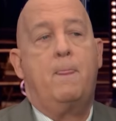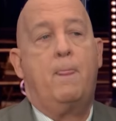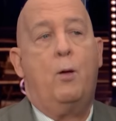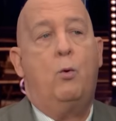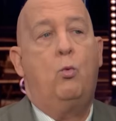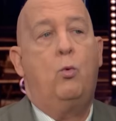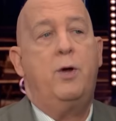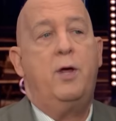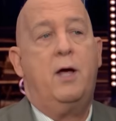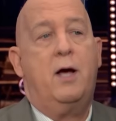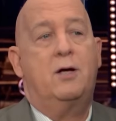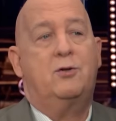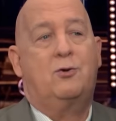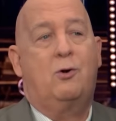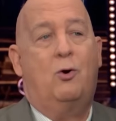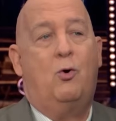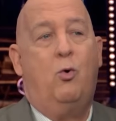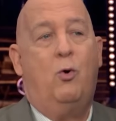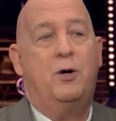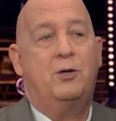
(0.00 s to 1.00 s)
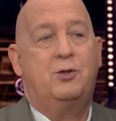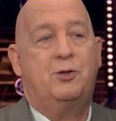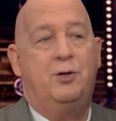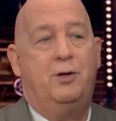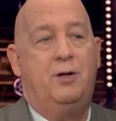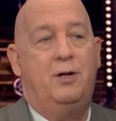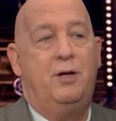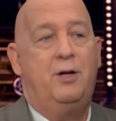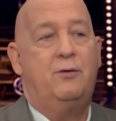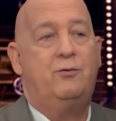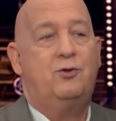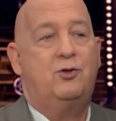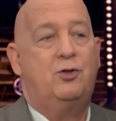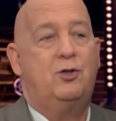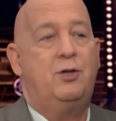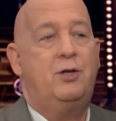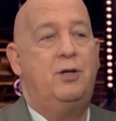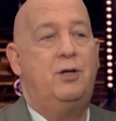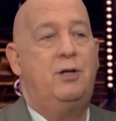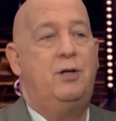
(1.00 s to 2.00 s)
we ask a question. If
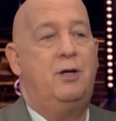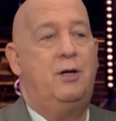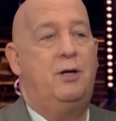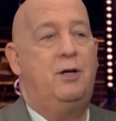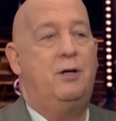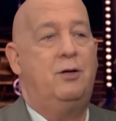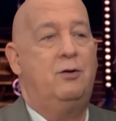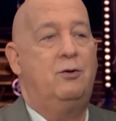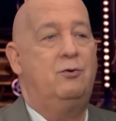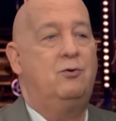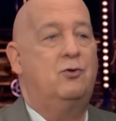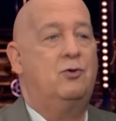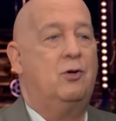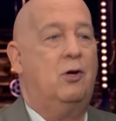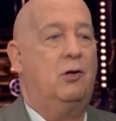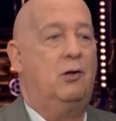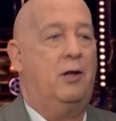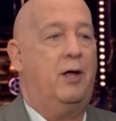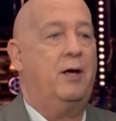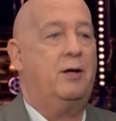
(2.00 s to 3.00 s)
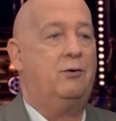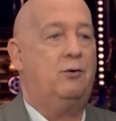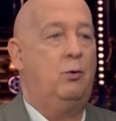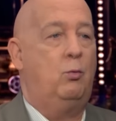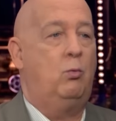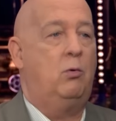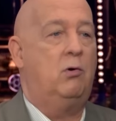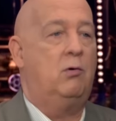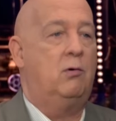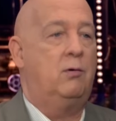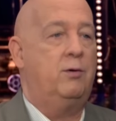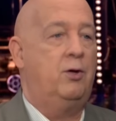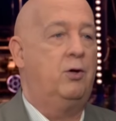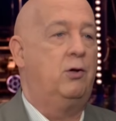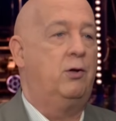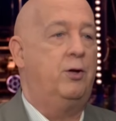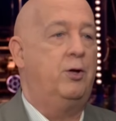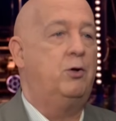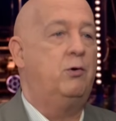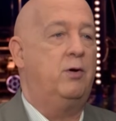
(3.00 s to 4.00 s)
she is elected, will
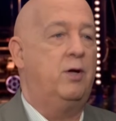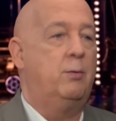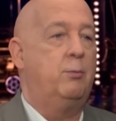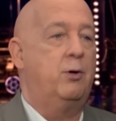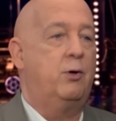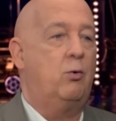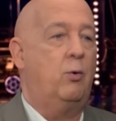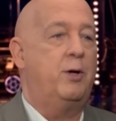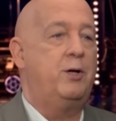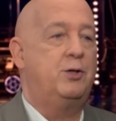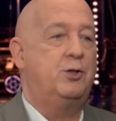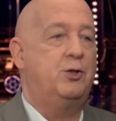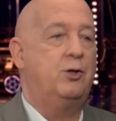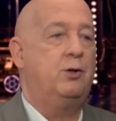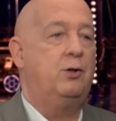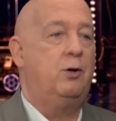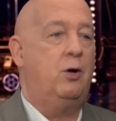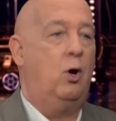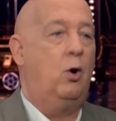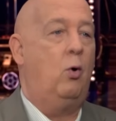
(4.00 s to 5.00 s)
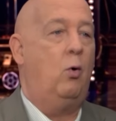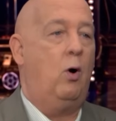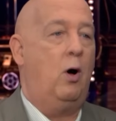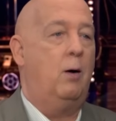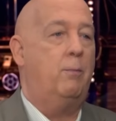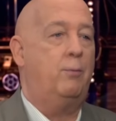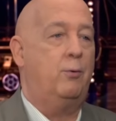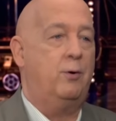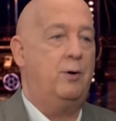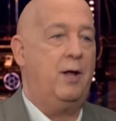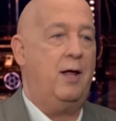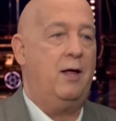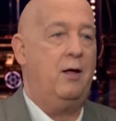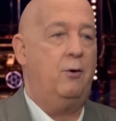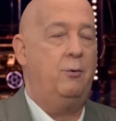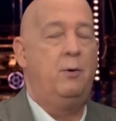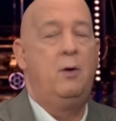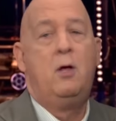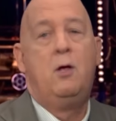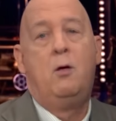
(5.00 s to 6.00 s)
illegal immigration go up or
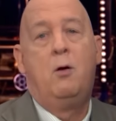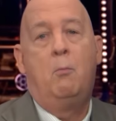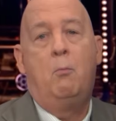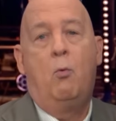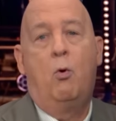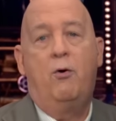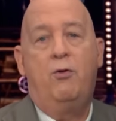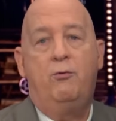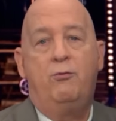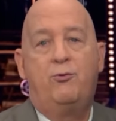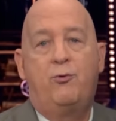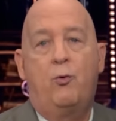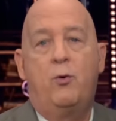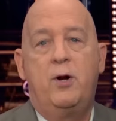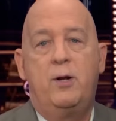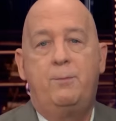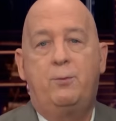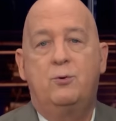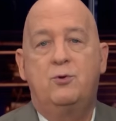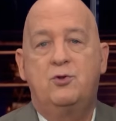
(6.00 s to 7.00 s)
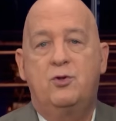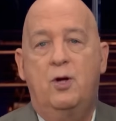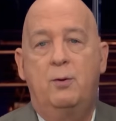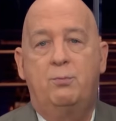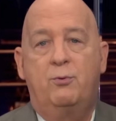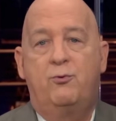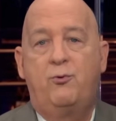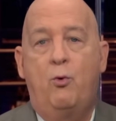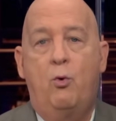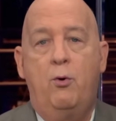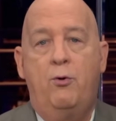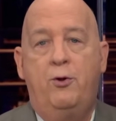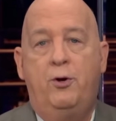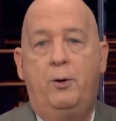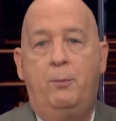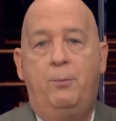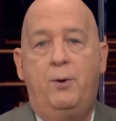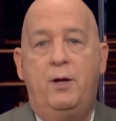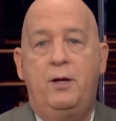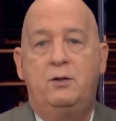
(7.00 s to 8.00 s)
down? More than 40% before the
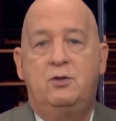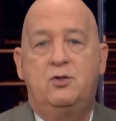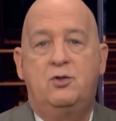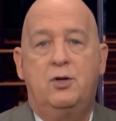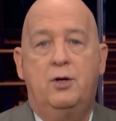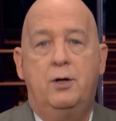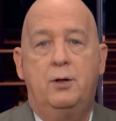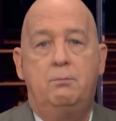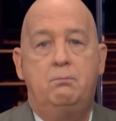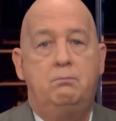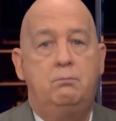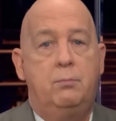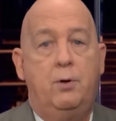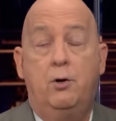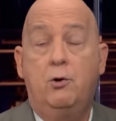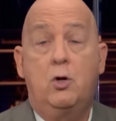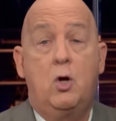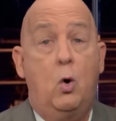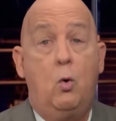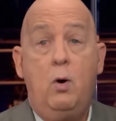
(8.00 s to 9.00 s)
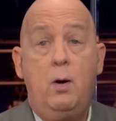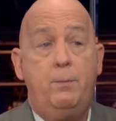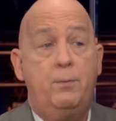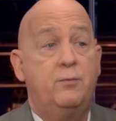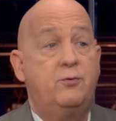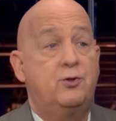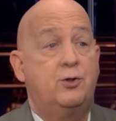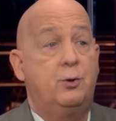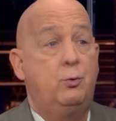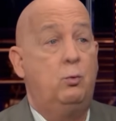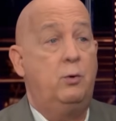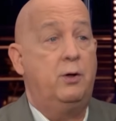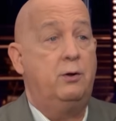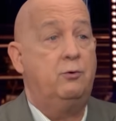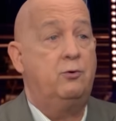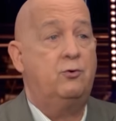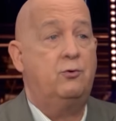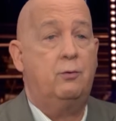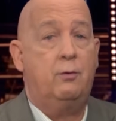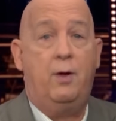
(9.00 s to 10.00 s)
debate said it'll go up if she
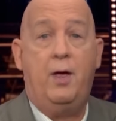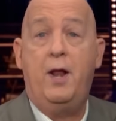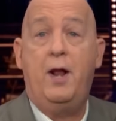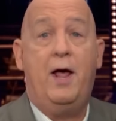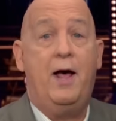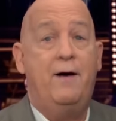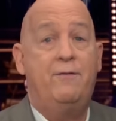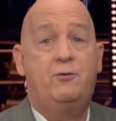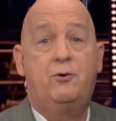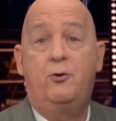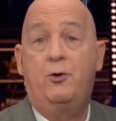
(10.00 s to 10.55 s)
wins. And after